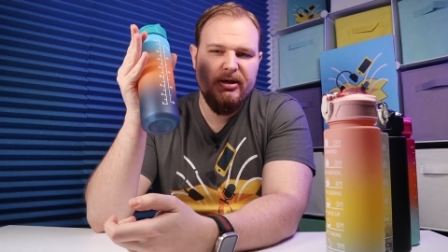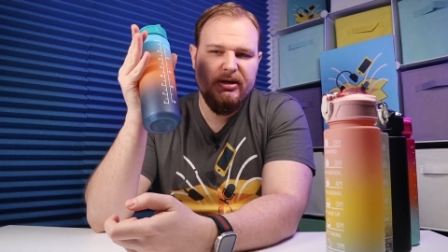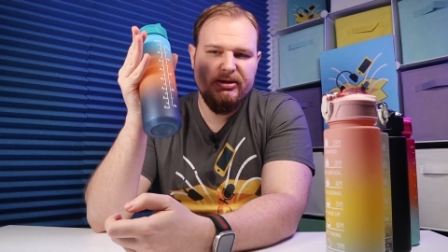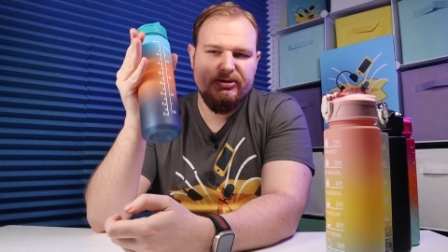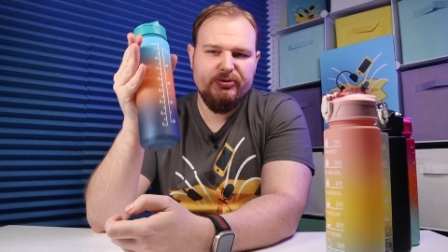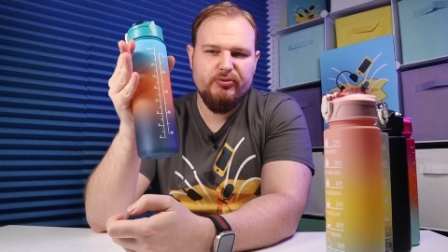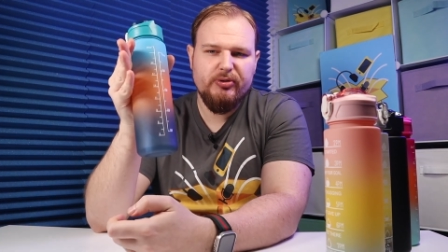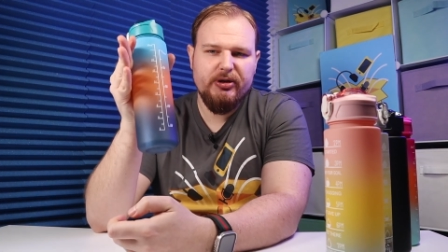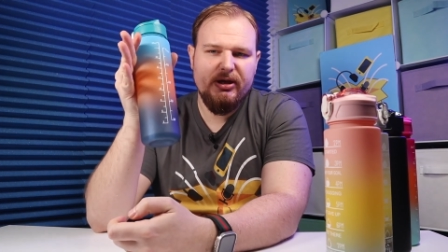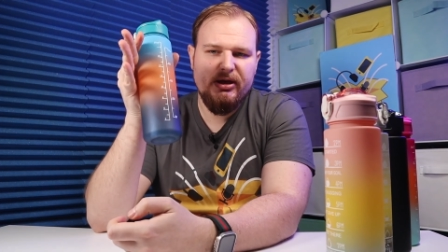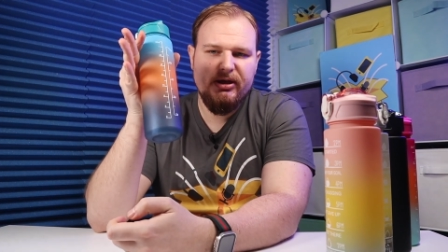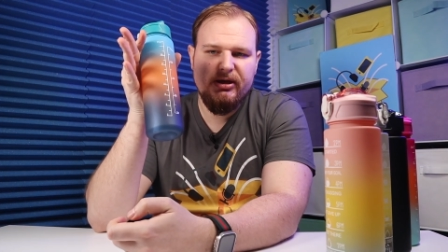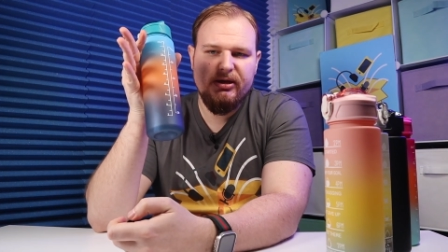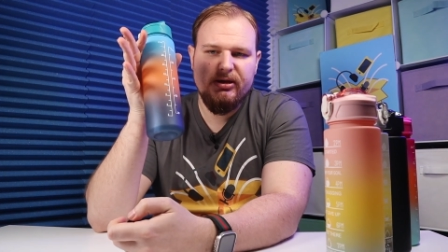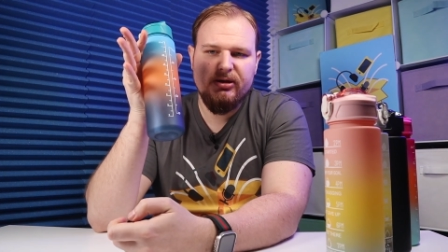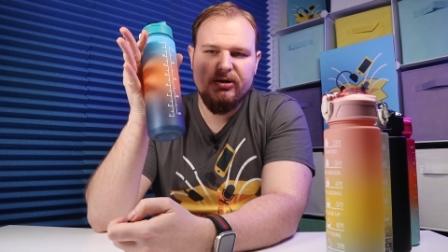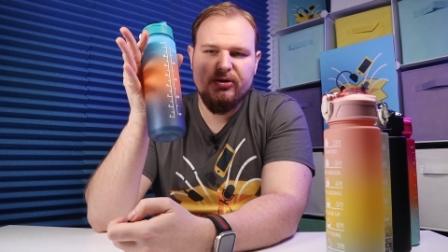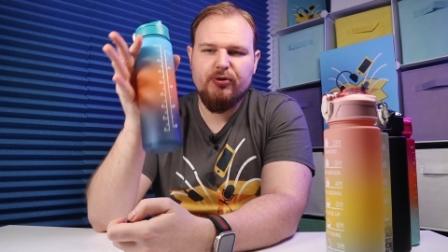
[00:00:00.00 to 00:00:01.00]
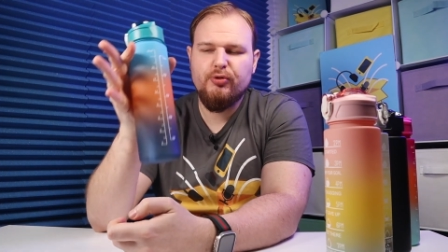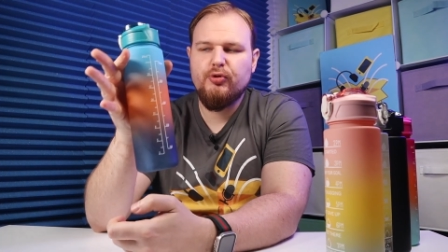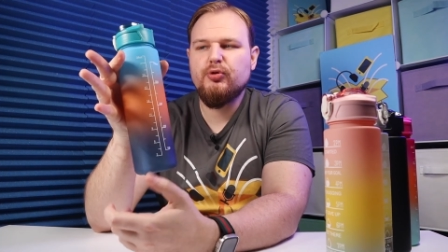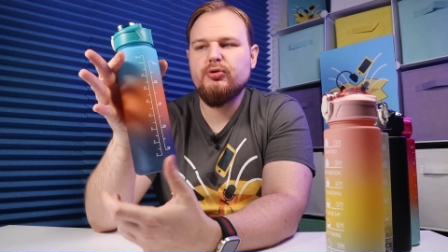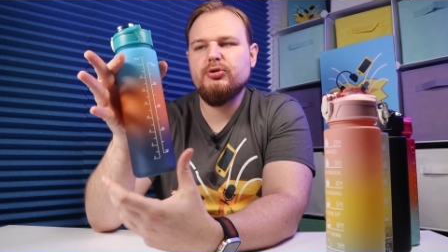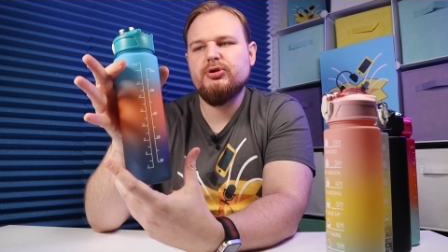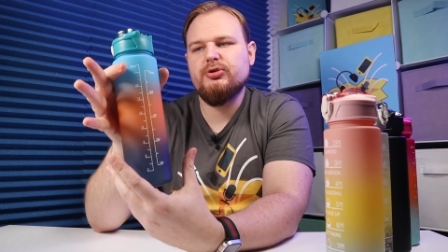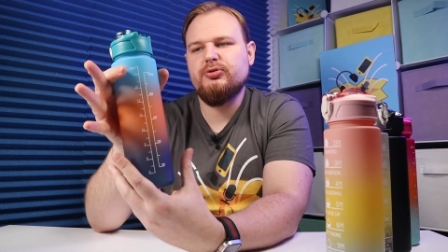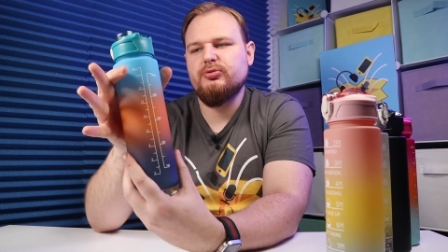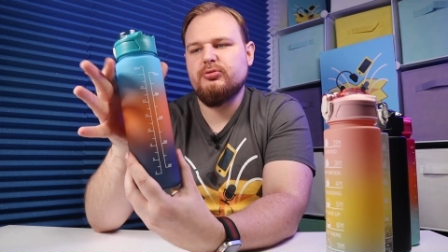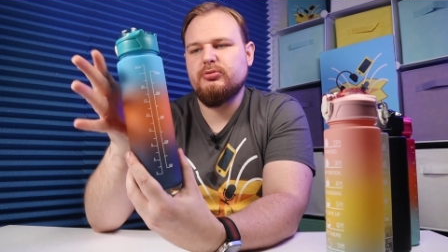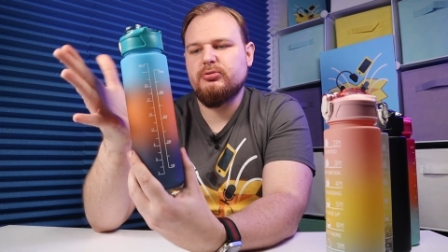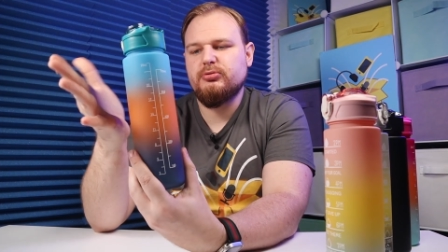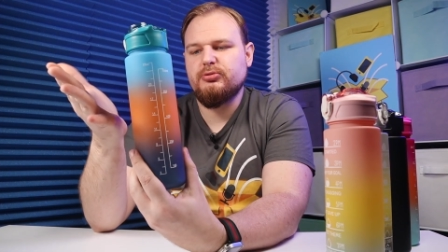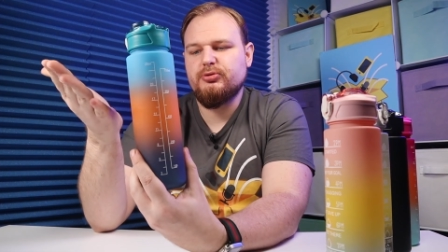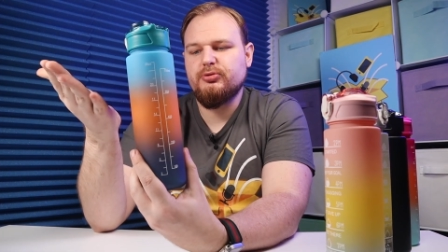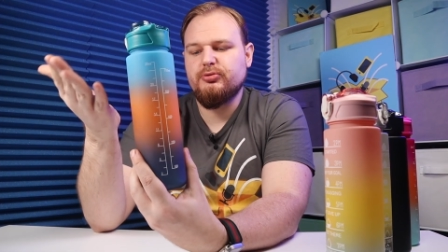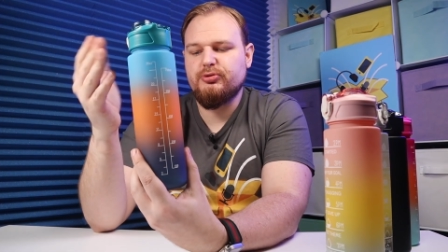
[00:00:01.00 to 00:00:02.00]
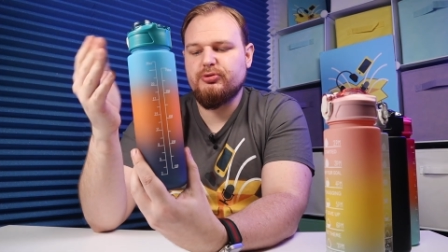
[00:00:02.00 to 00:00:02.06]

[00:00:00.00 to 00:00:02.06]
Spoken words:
it's really good to